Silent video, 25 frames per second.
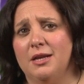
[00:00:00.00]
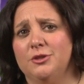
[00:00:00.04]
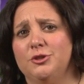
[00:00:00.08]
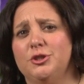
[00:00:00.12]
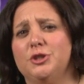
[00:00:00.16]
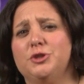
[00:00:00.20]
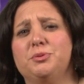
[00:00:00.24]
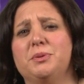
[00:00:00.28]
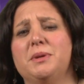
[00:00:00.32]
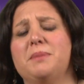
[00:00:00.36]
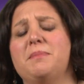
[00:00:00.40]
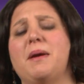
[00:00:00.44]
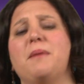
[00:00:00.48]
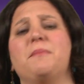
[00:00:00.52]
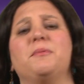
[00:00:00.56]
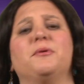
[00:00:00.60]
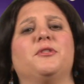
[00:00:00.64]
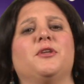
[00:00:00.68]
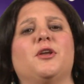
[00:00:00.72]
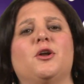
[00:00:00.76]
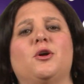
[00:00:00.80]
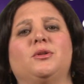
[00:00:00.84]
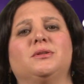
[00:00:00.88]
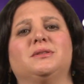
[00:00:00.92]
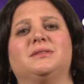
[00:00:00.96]
Just remember
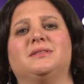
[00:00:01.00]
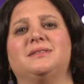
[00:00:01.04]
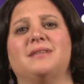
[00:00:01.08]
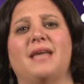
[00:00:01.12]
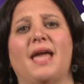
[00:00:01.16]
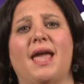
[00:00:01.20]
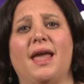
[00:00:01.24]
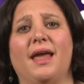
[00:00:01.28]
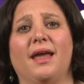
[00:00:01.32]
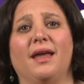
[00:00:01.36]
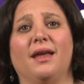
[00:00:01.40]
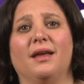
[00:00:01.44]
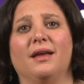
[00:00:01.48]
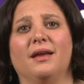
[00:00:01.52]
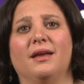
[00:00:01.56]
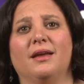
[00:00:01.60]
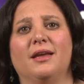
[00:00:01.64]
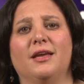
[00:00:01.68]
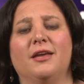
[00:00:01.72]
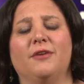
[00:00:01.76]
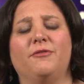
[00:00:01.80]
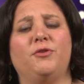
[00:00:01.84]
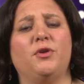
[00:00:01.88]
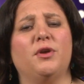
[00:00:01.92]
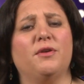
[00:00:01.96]
the old saying,
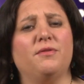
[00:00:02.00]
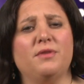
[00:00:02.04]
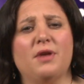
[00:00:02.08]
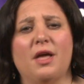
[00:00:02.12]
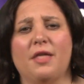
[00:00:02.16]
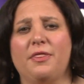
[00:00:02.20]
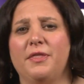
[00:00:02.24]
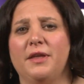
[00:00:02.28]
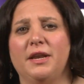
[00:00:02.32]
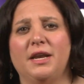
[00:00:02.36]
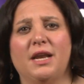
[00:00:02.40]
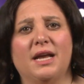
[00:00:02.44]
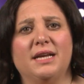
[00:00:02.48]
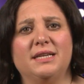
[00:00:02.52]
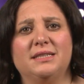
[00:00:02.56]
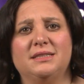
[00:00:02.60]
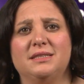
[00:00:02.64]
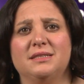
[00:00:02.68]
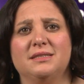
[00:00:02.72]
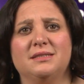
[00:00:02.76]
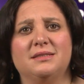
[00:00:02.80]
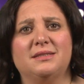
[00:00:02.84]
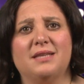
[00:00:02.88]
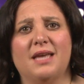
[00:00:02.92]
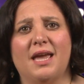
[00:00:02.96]
if you have nothing nice
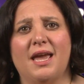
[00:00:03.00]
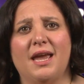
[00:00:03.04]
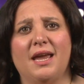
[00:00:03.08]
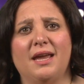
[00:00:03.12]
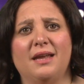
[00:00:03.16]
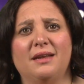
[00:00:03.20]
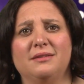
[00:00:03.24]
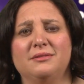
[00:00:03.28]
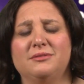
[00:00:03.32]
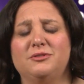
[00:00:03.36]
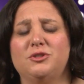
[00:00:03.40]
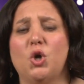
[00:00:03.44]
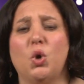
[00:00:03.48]
to say,